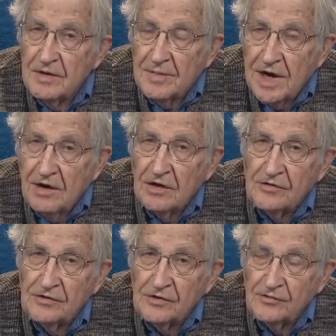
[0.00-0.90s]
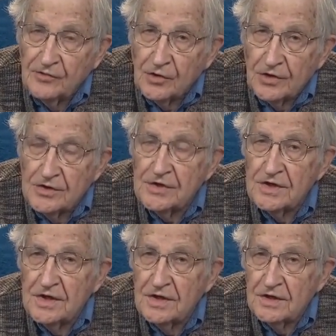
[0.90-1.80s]
powerful force,
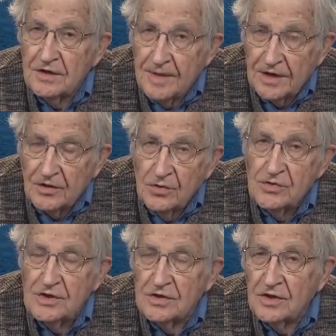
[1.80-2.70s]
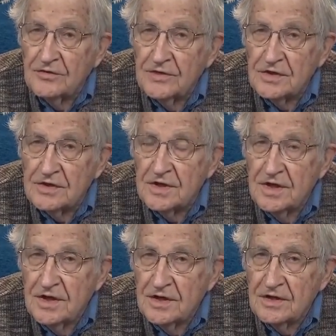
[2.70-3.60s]
no matter who's in office,
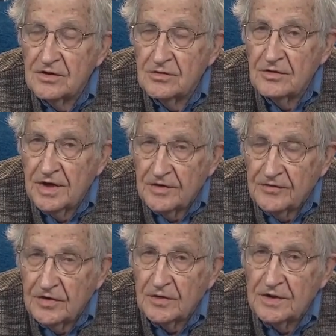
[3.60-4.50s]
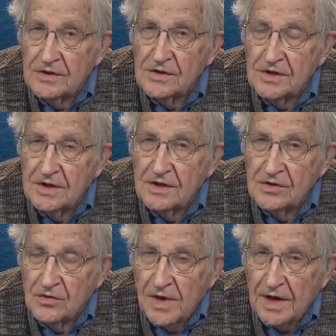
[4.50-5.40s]
to influence and
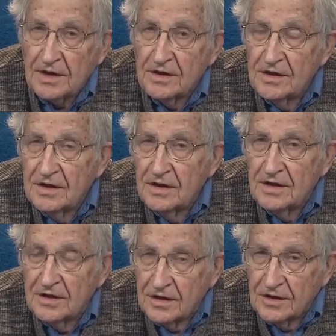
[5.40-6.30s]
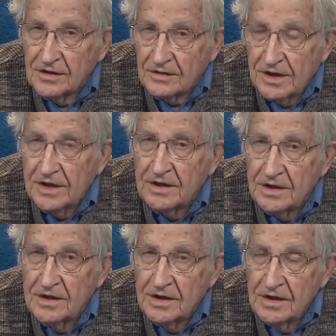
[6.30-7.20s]
direct of the country
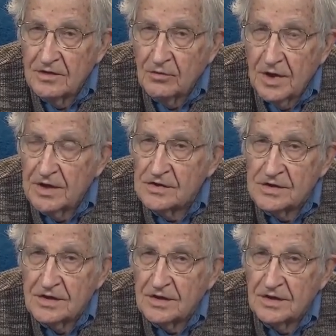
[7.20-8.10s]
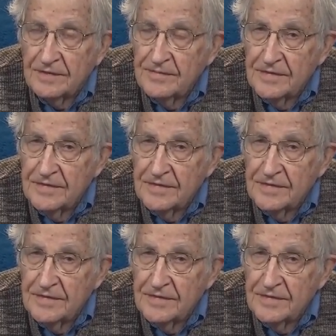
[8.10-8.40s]
in ways that are